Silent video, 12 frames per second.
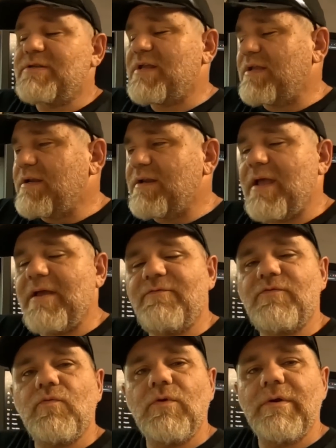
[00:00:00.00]
10.5
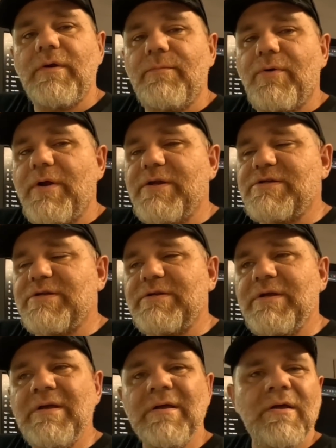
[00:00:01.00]
to 1 compression.
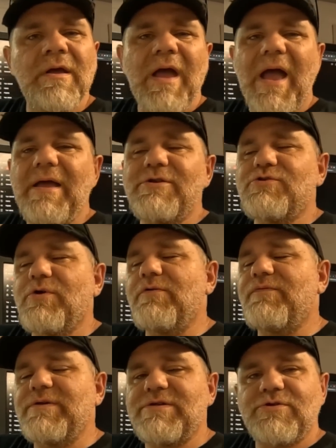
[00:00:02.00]
I
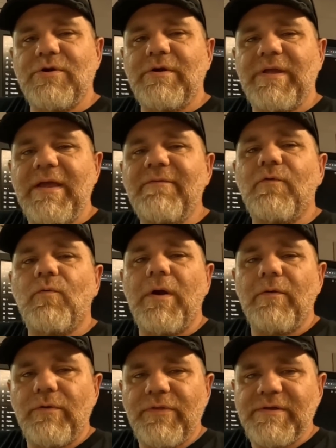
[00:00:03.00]
drove this truck
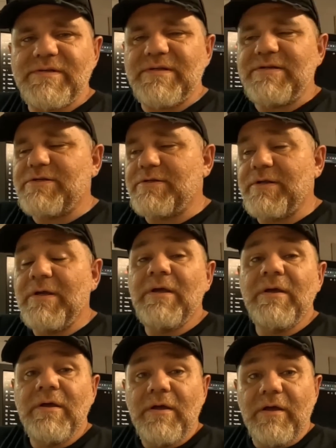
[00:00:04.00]
everywhere with this engine
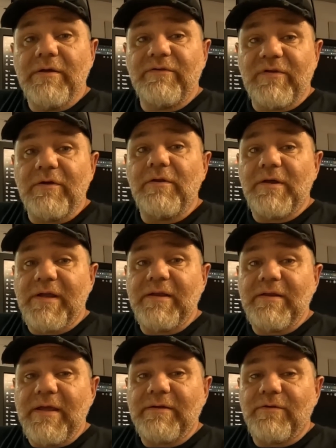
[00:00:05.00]
until a
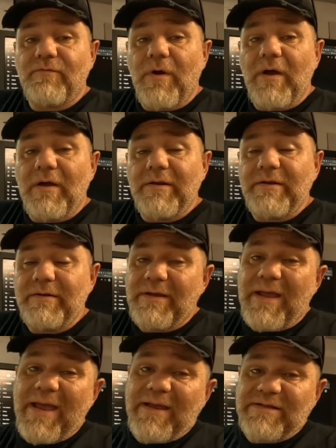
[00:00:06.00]
connected rod
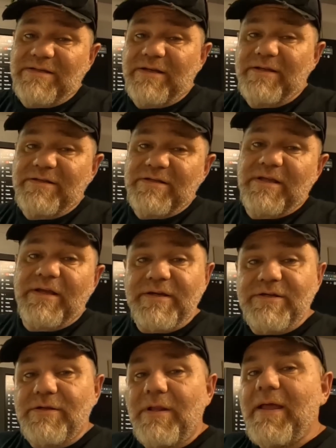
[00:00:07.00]
exited
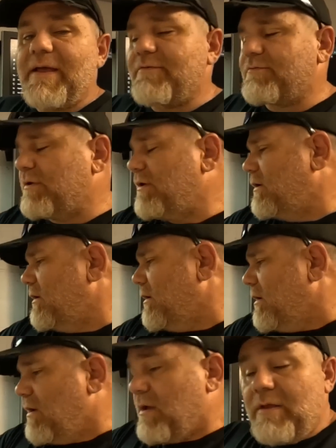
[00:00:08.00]
stage left.
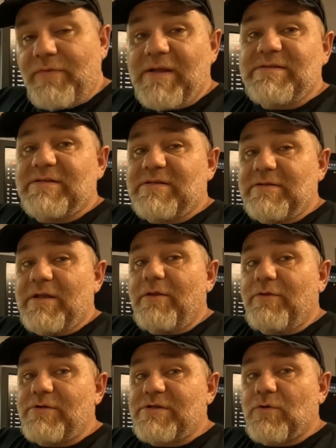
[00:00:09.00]
That's
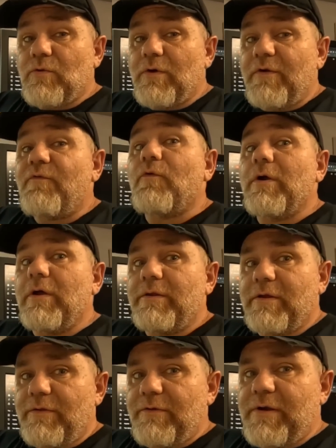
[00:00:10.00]
another story for
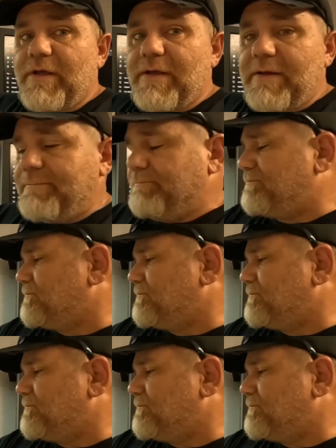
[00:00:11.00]
another day.